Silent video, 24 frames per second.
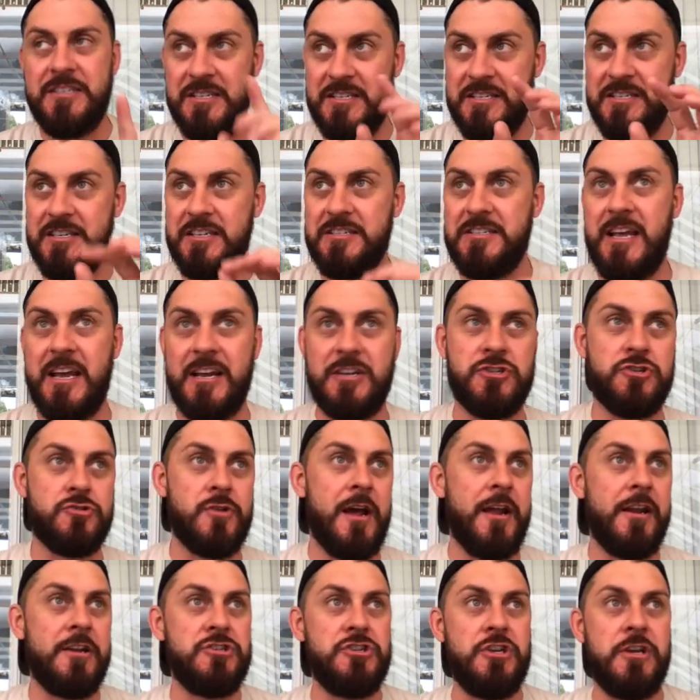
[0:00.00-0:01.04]
This is a text
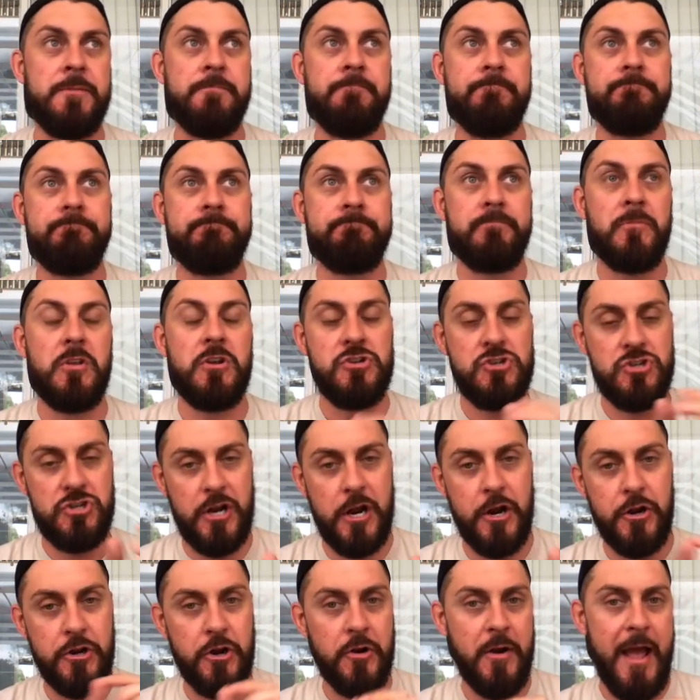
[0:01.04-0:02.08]
strategy.
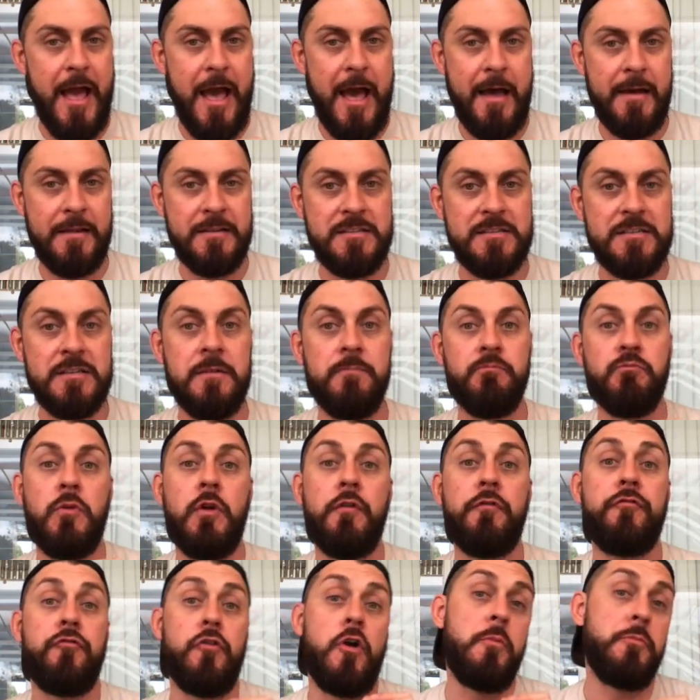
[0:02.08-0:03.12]
Share your ads
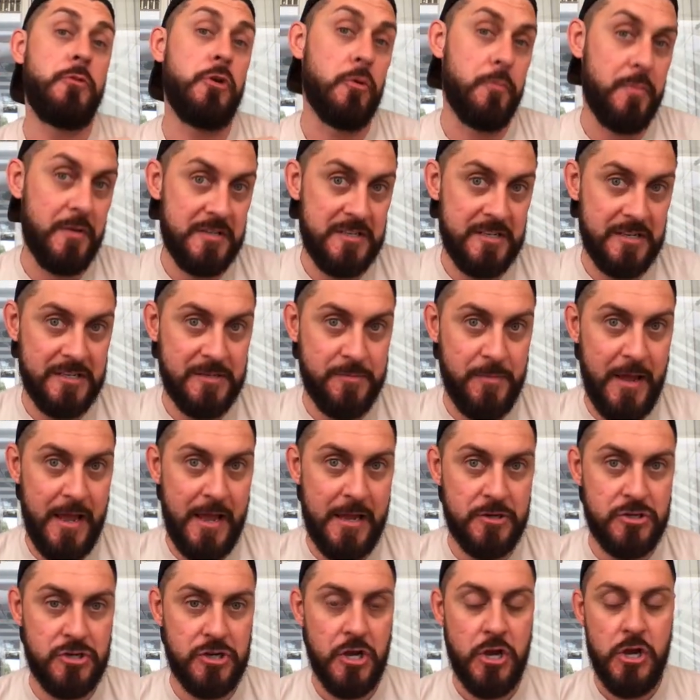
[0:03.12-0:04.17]
from your business
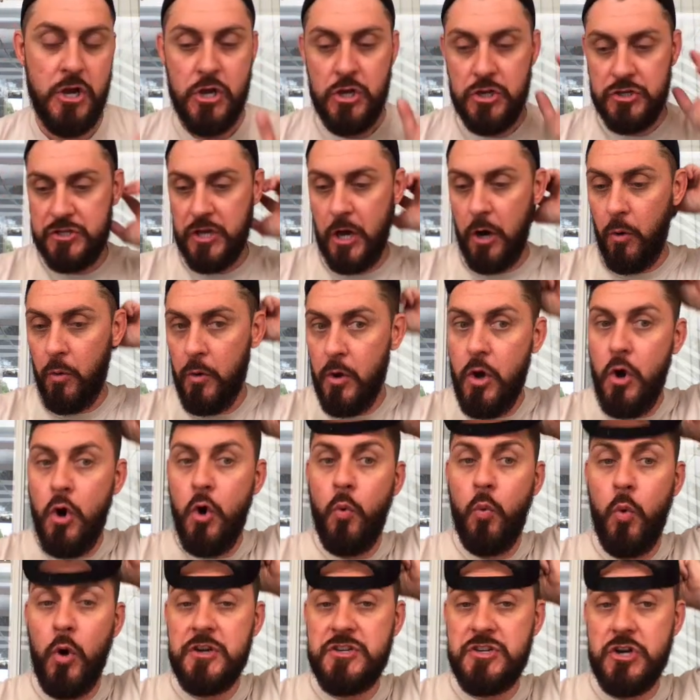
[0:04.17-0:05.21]
page. So
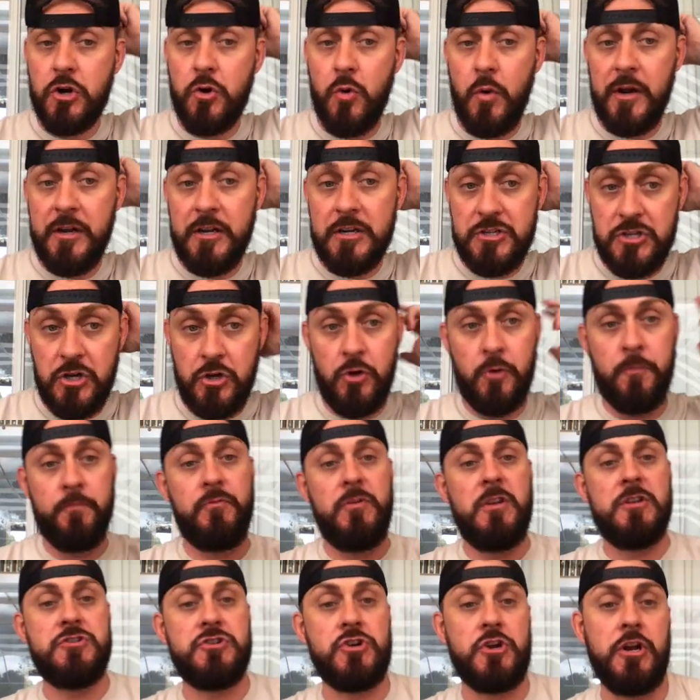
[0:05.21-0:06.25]
what you're going to do
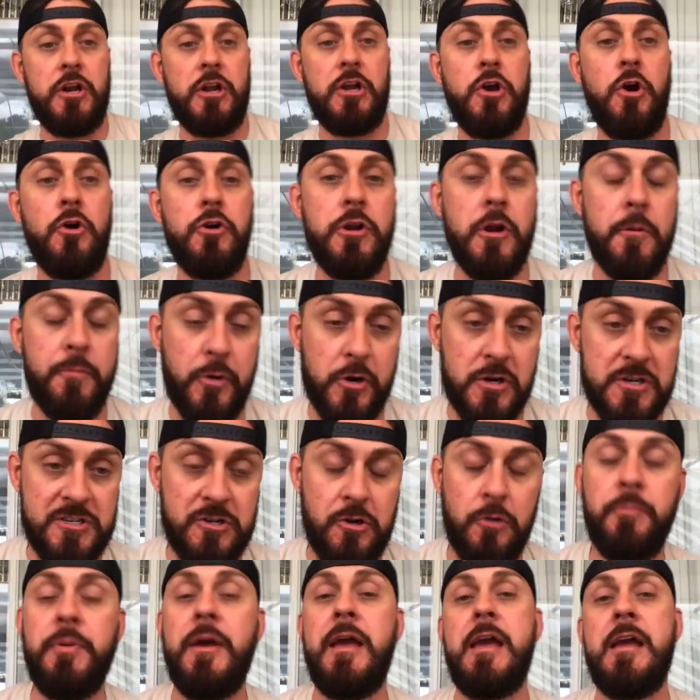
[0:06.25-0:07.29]
is you're going to go to your
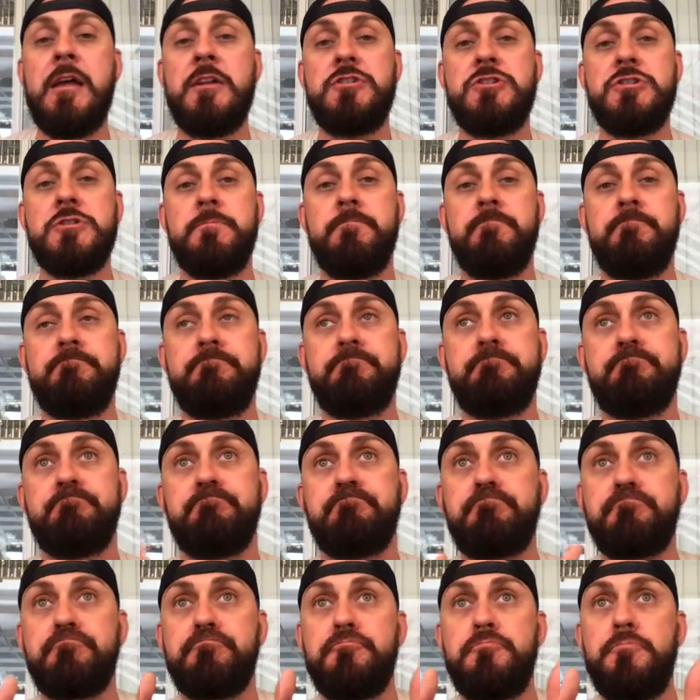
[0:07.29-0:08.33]
personal page.
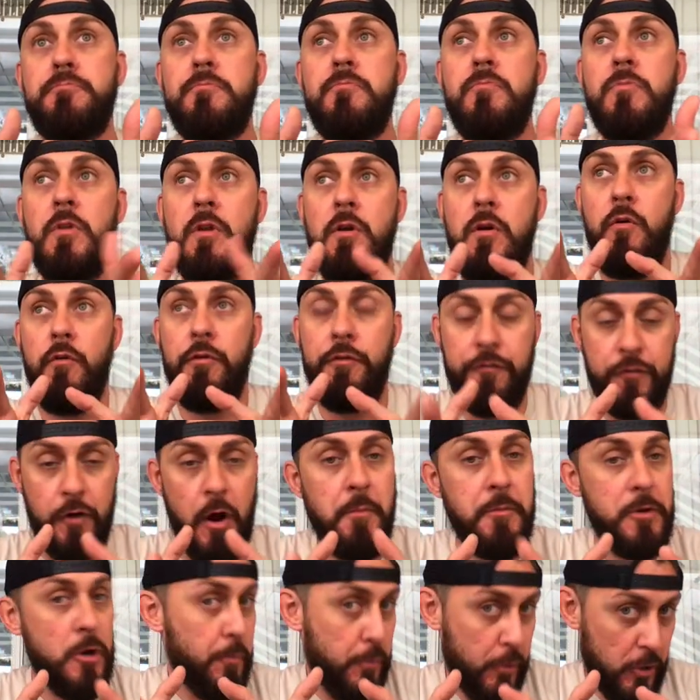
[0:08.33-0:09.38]

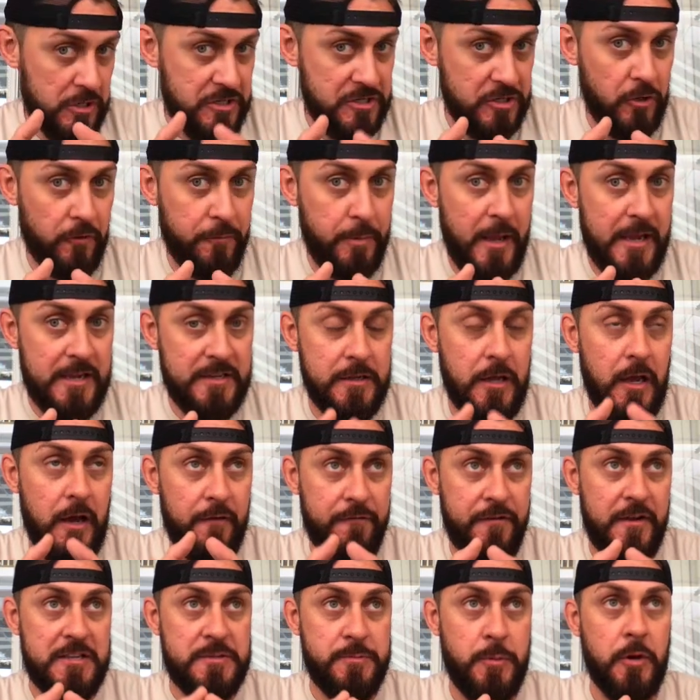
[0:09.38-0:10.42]
From your personal
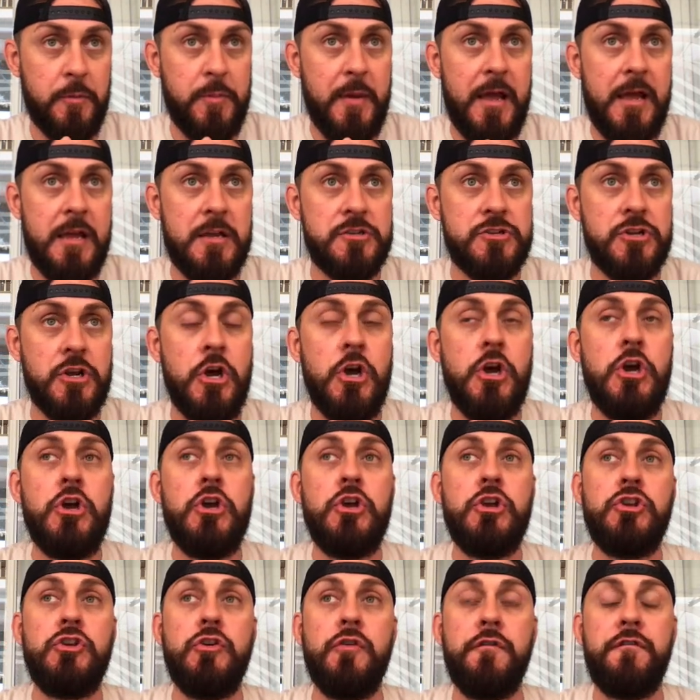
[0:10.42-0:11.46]
Facebook page,
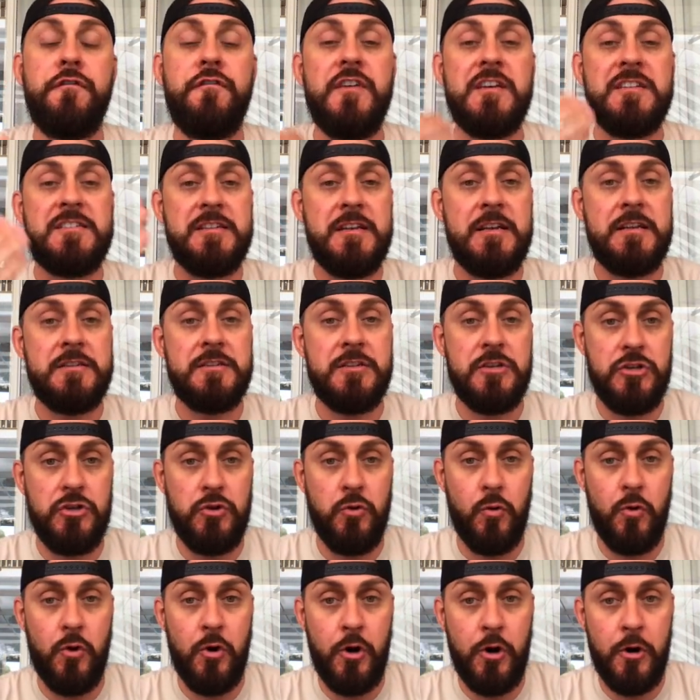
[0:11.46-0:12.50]
you visit
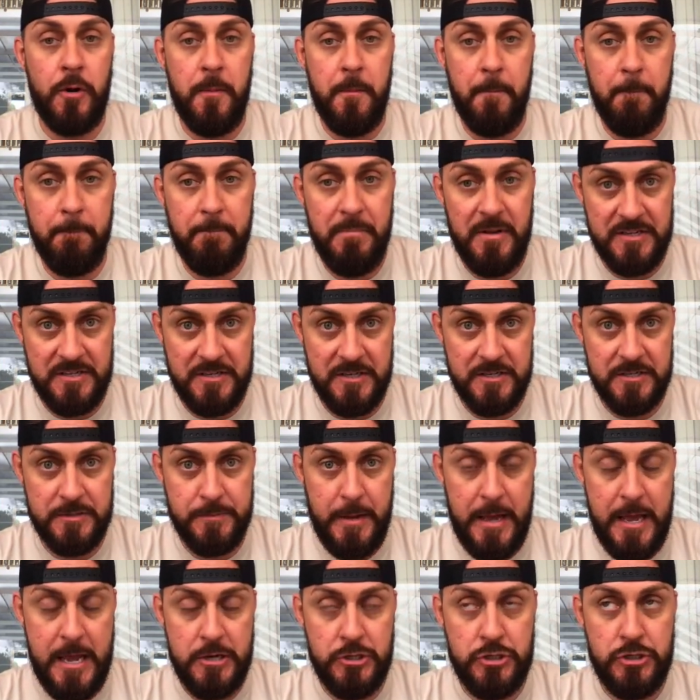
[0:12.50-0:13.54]
your business
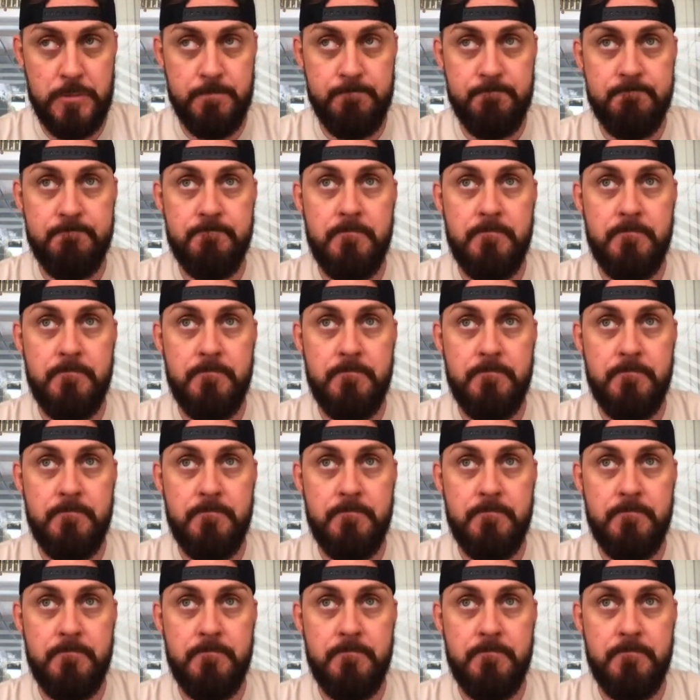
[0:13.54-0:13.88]
page.